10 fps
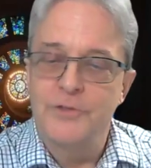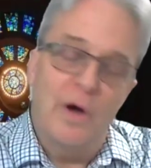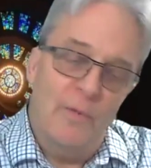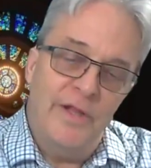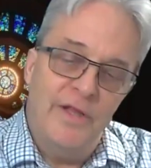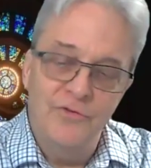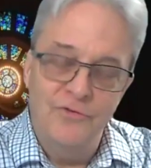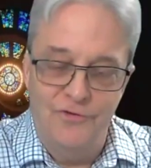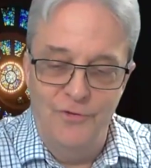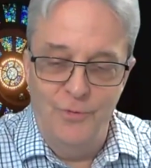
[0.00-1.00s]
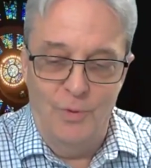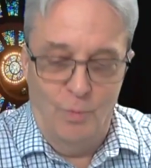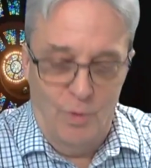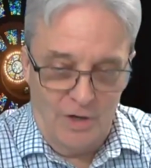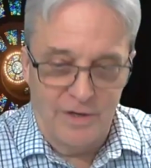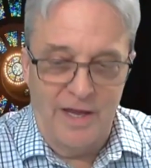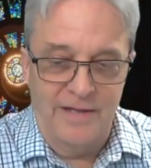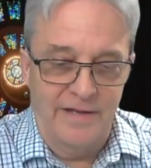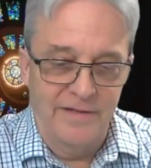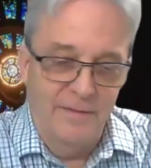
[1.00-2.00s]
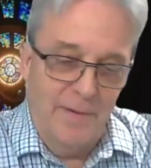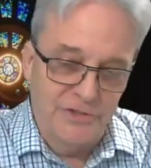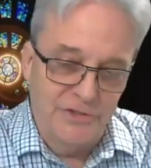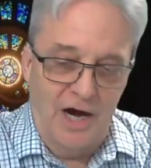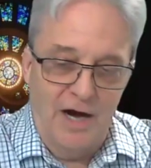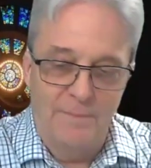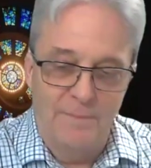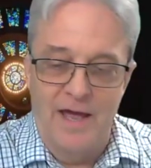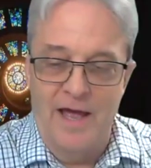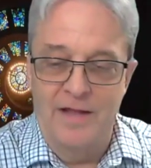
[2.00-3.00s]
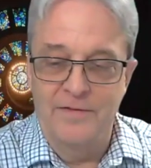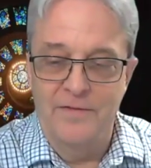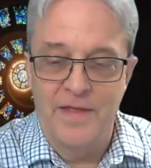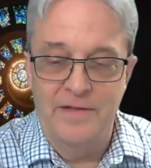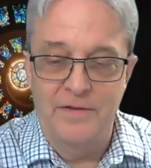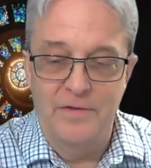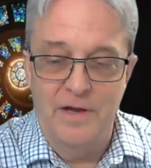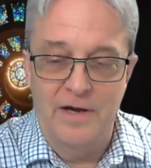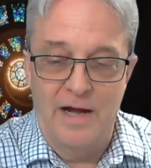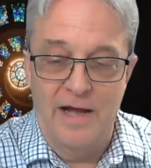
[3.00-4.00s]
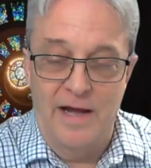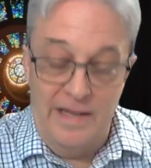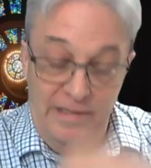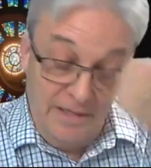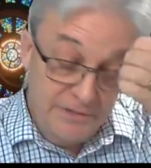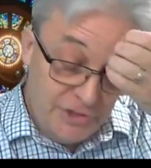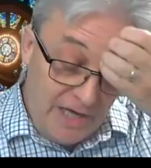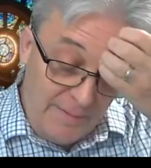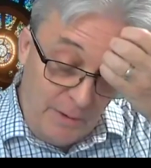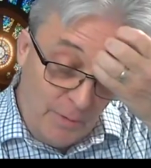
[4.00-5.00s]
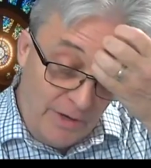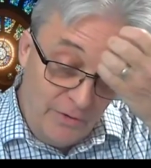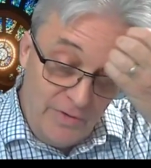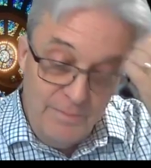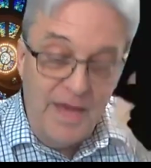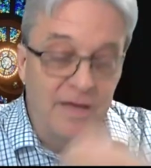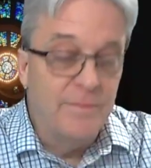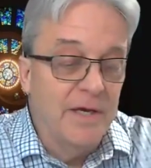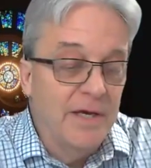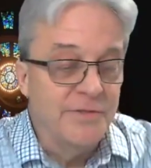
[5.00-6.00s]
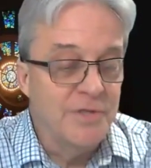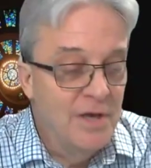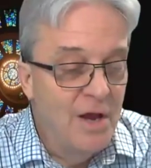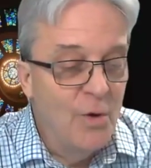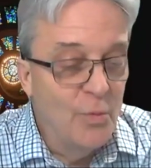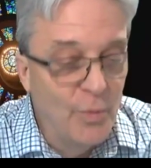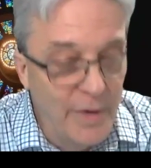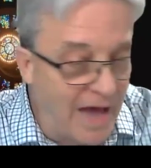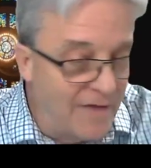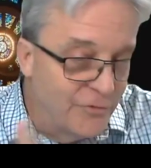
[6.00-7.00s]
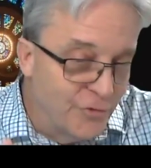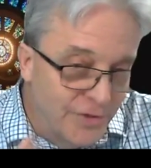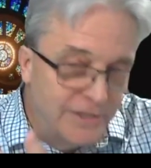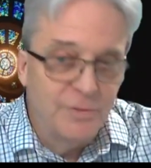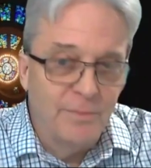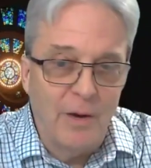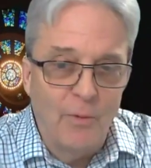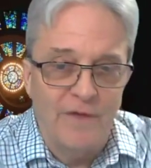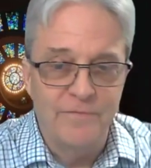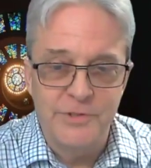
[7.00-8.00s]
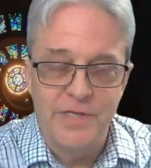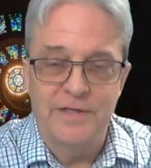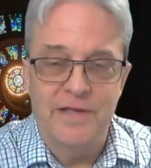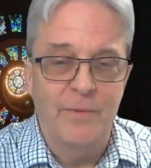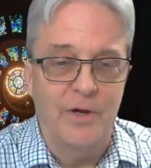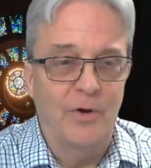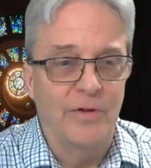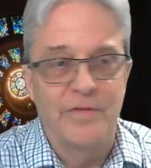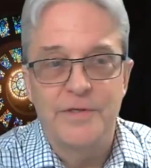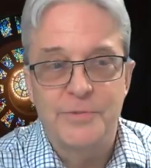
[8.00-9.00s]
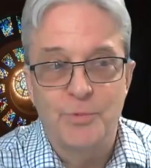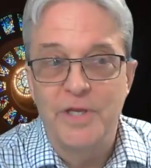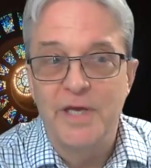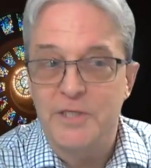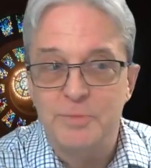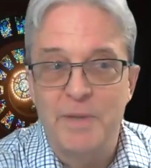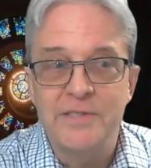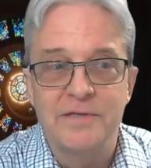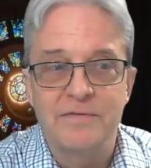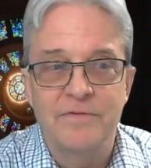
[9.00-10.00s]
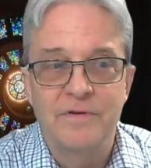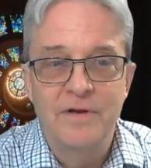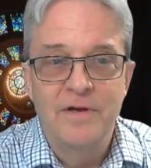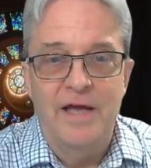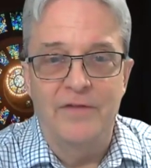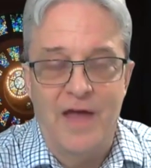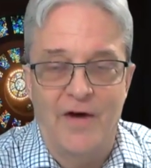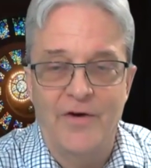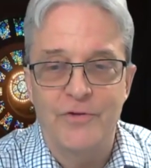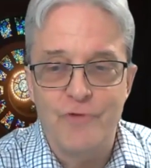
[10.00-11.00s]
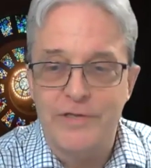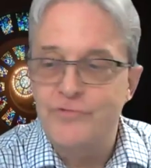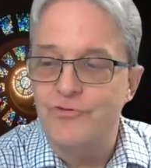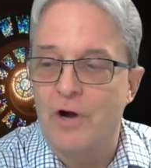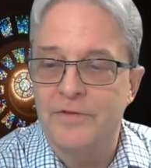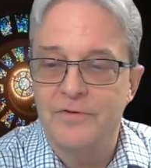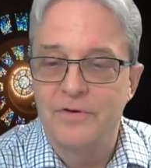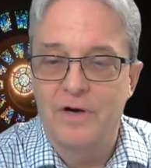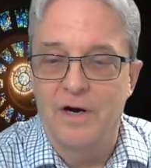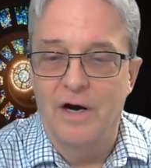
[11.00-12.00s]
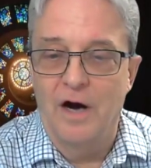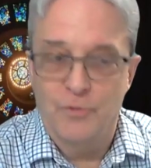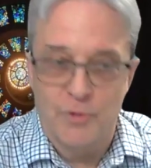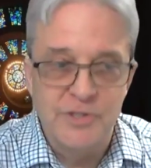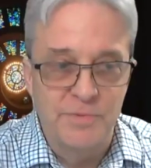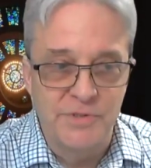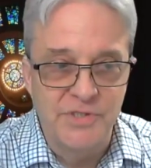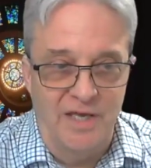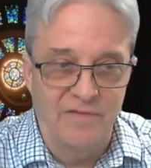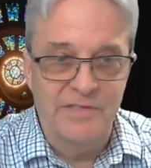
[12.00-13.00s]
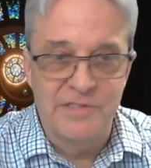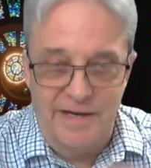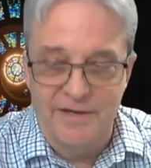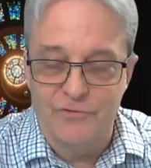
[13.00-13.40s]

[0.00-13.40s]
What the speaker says: So I went into work and I did my job. And then at lunchtime, I wanted to go to the bank because we have a tradition. My wife and son and I, we go to this pretty expensive Italian restaurant on Christmas Eve. It's